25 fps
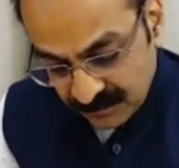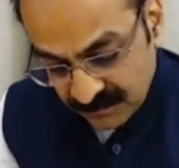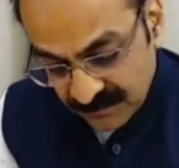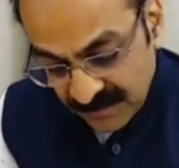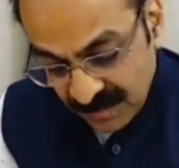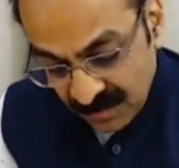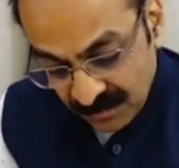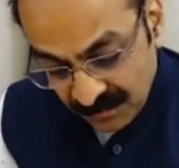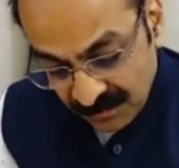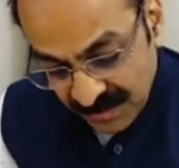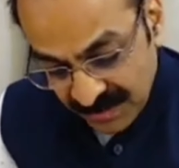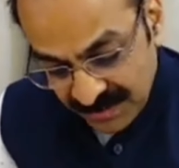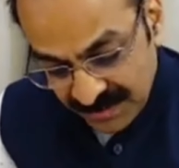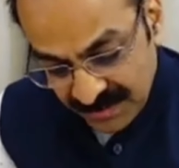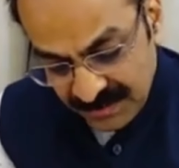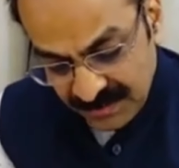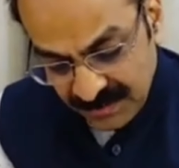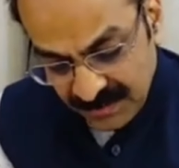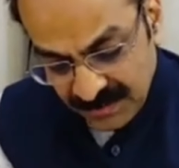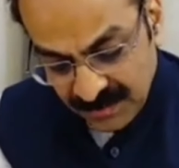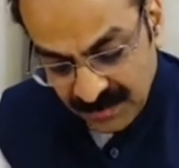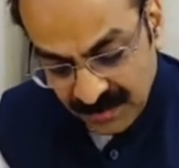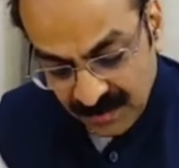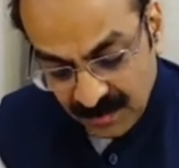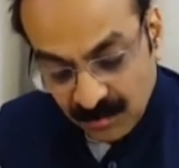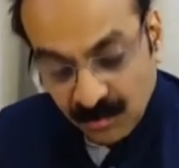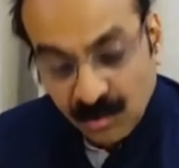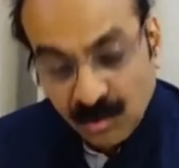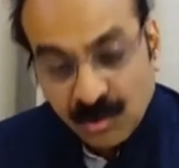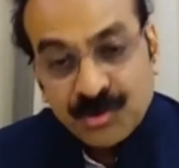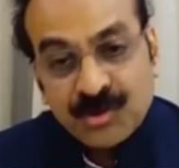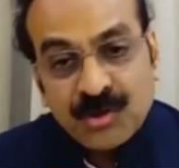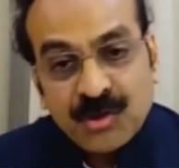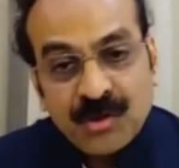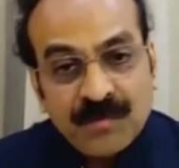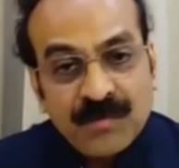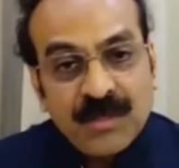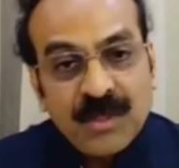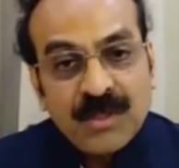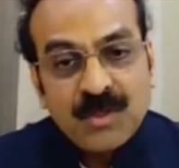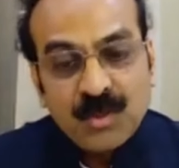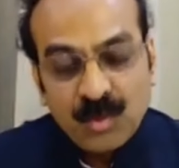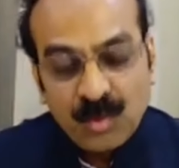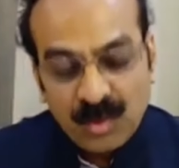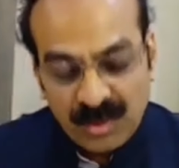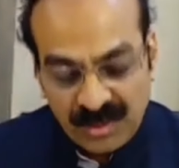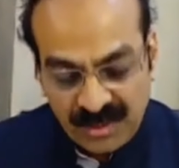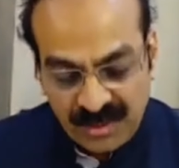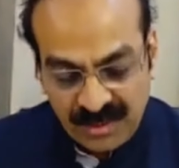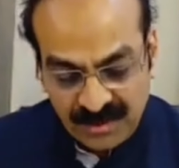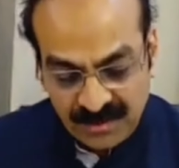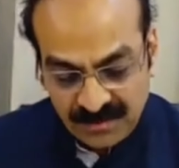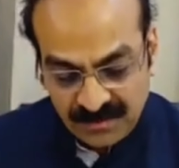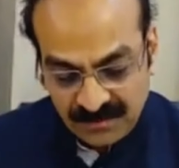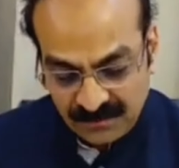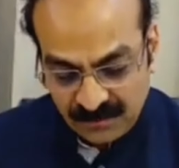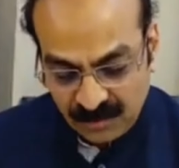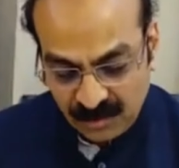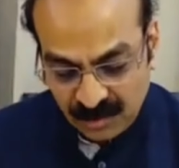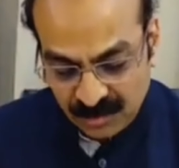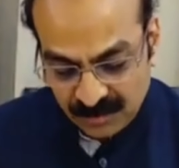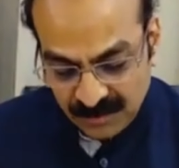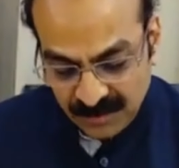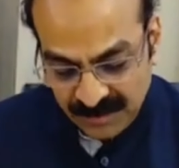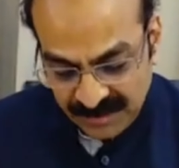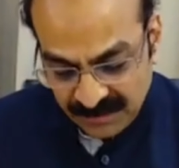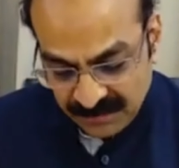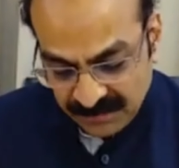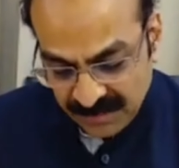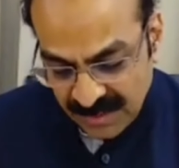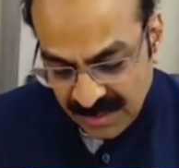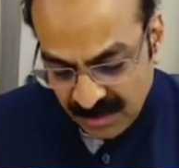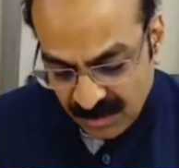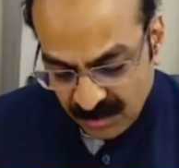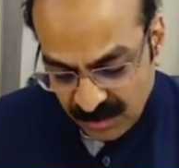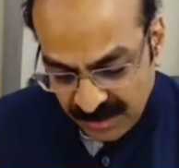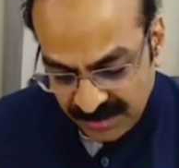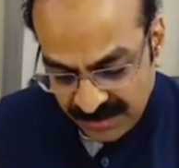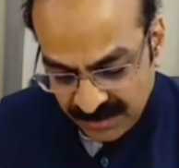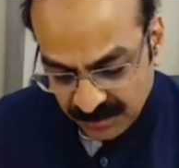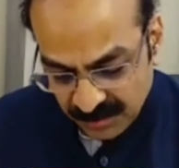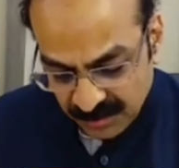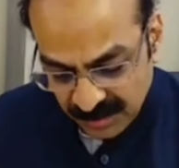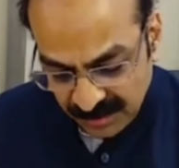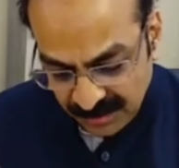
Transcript: Wherein uh, Atulji, we have people was made without enamels